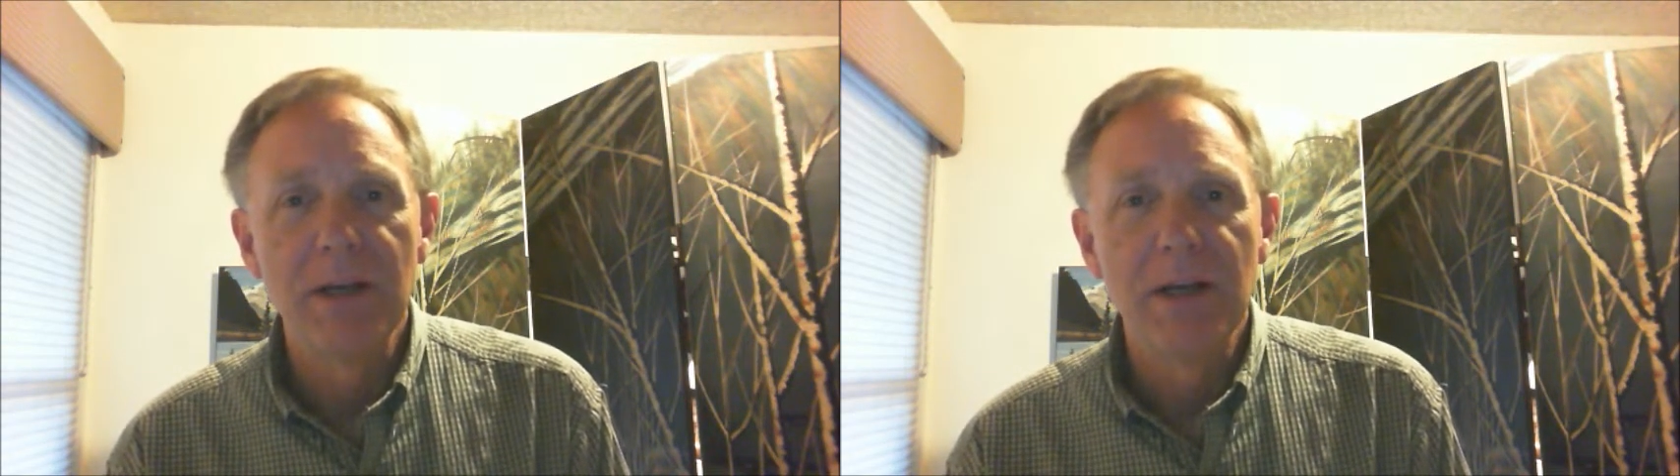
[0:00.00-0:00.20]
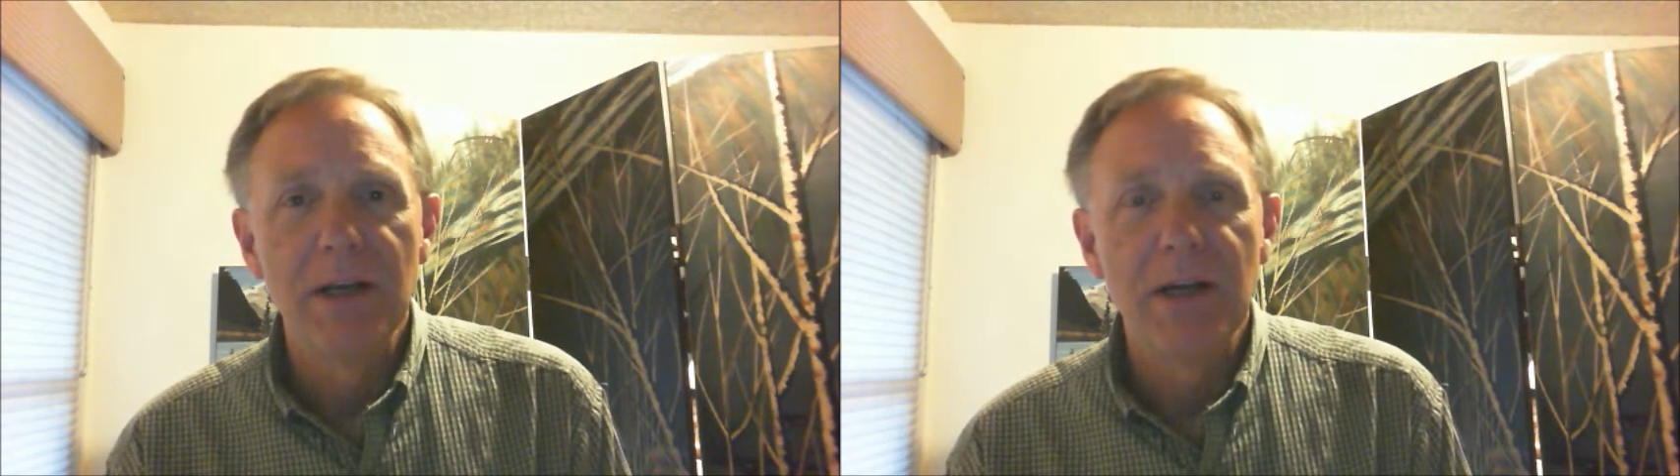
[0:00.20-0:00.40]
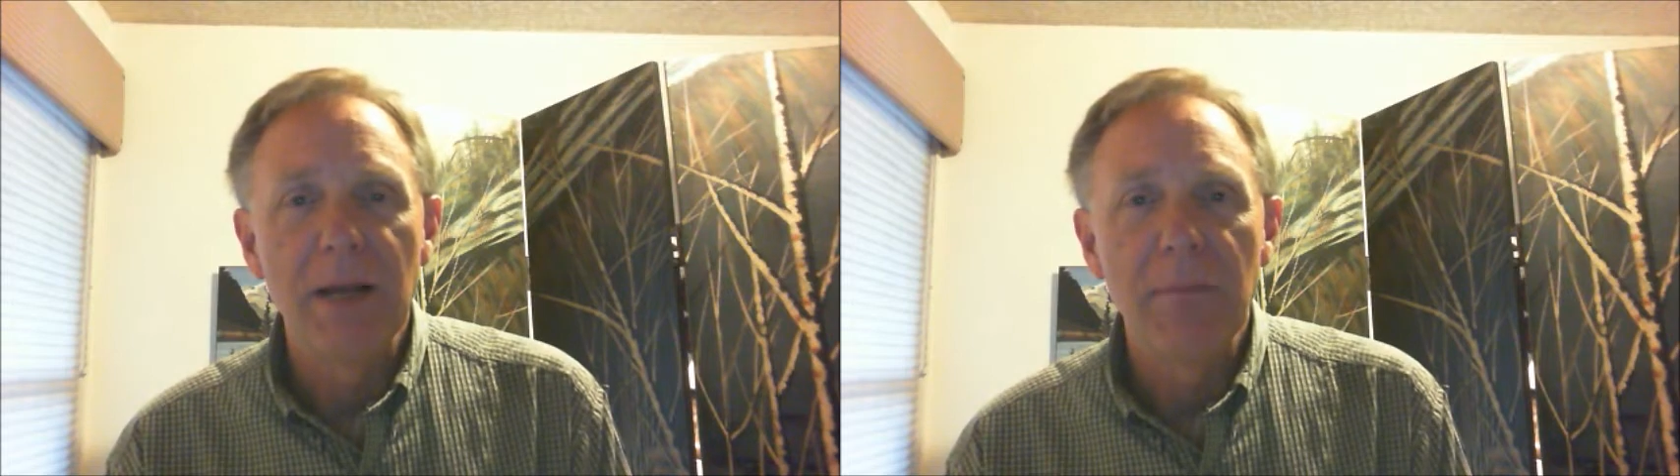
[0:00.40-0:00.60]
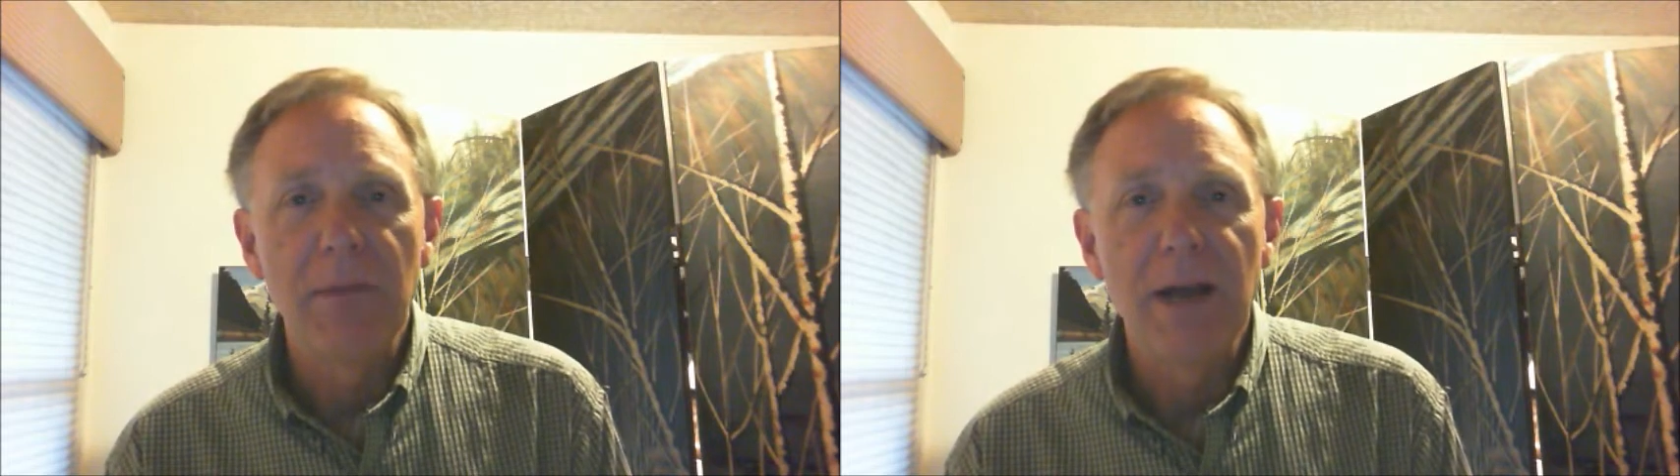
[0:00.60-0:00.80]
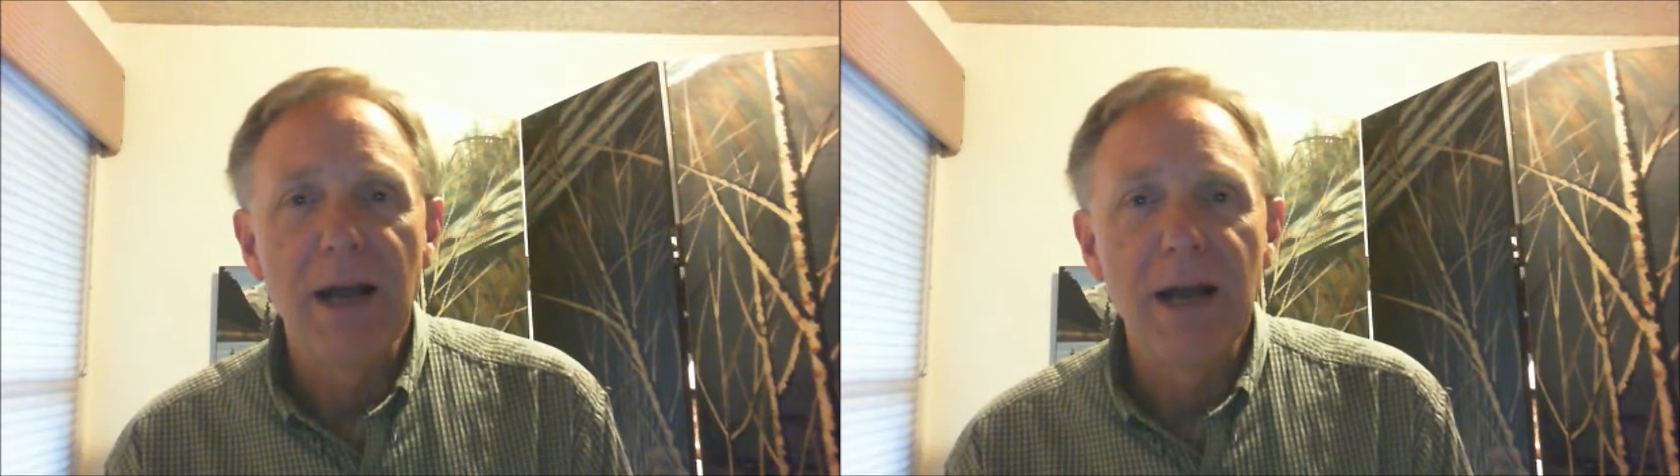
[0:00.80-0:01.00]
I
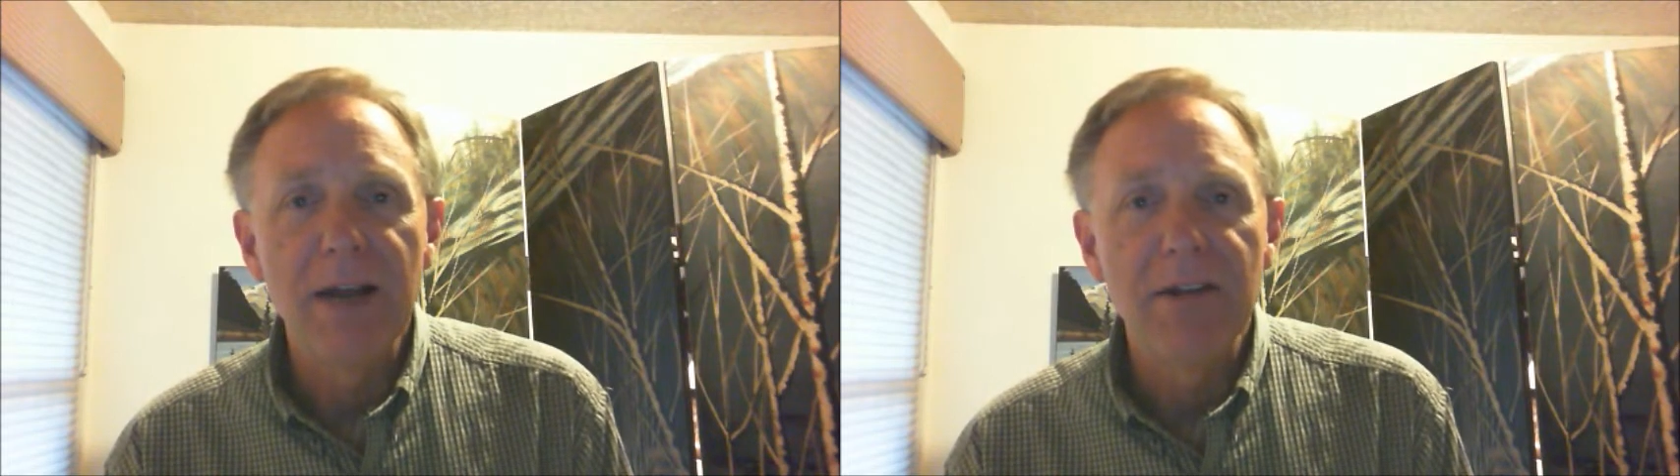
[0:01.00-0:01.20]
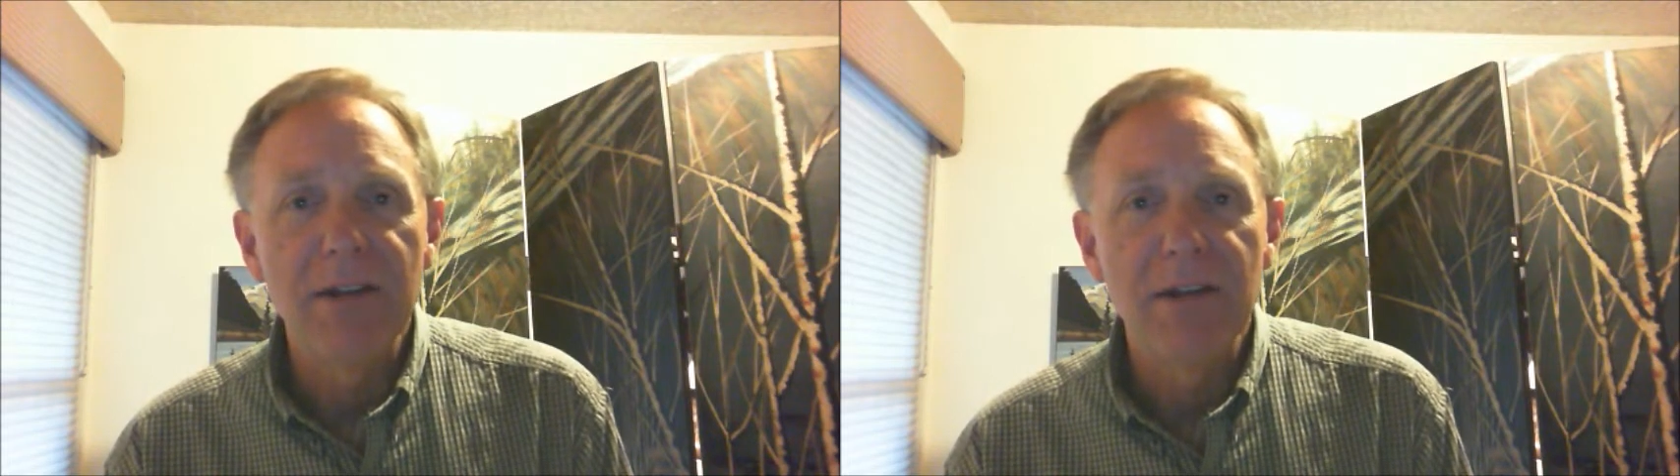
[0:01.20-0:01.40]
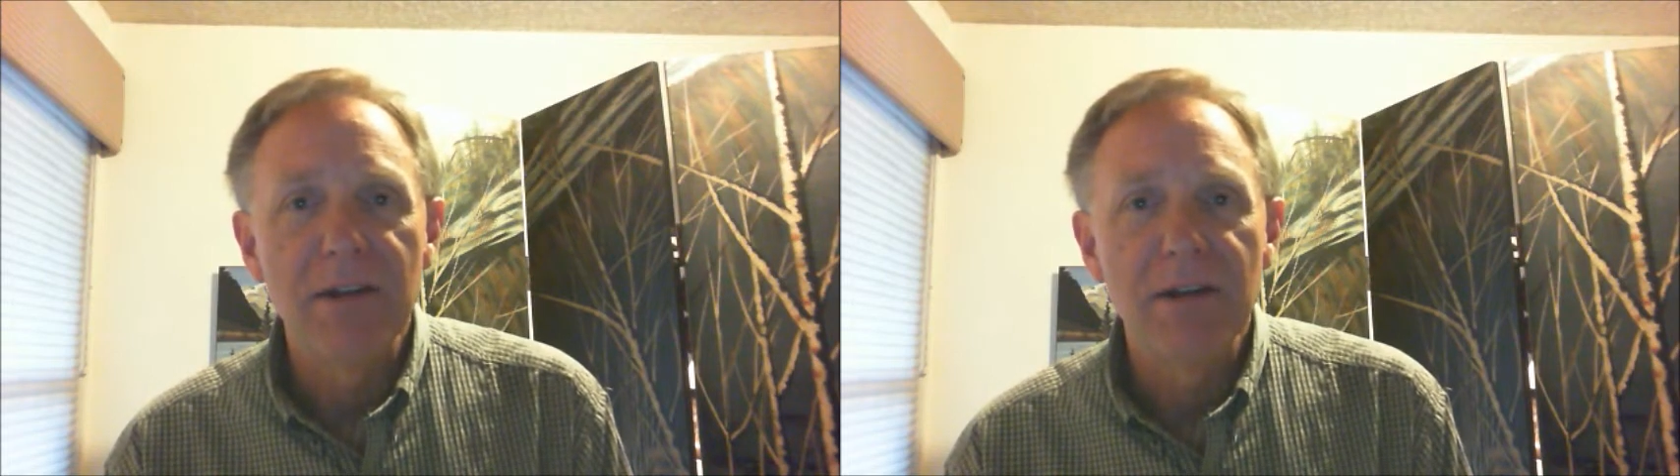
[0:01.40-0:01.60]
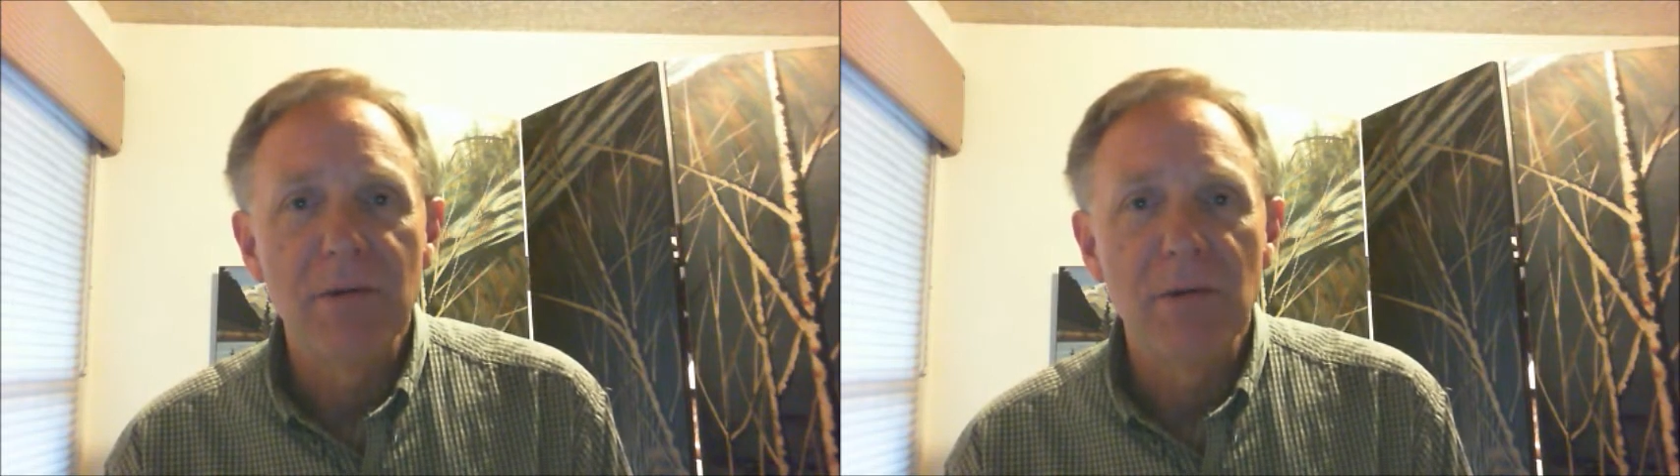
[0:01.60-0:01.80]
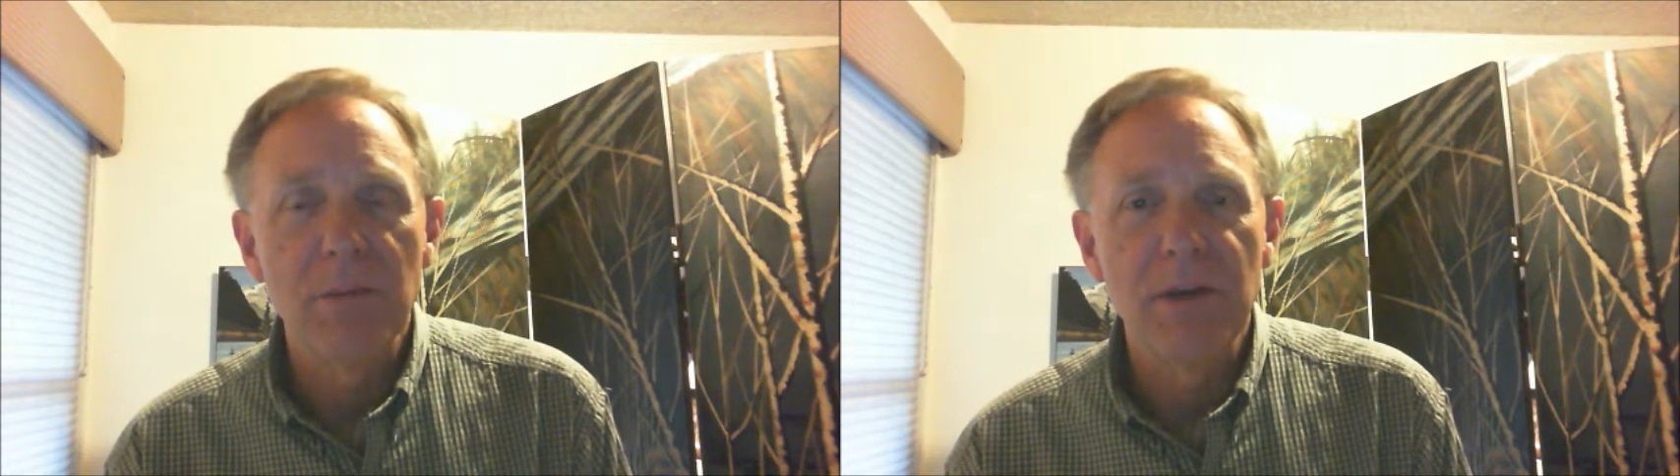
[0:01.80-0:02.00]
am not,
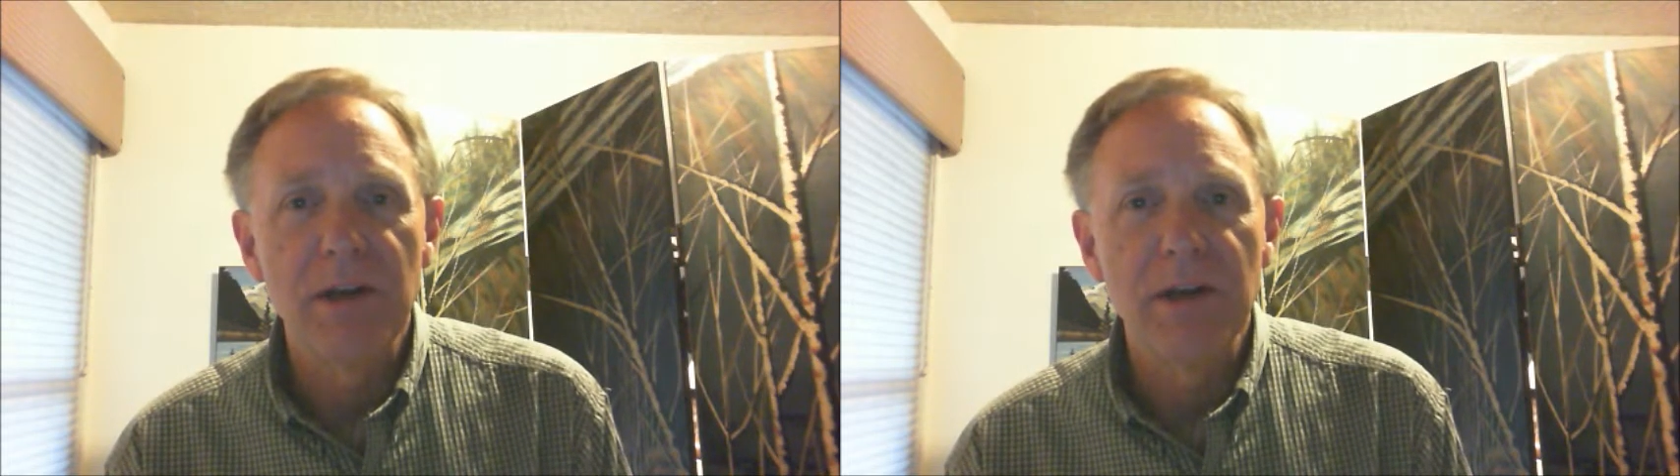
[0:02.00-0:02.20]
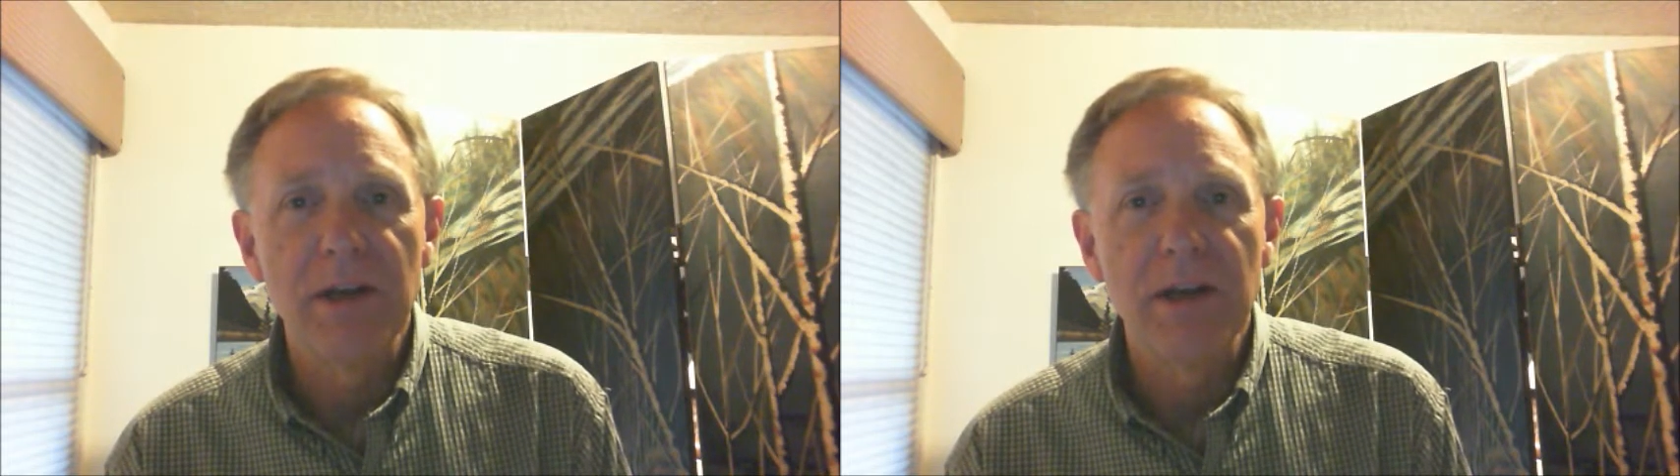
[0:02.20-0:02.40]
repeat,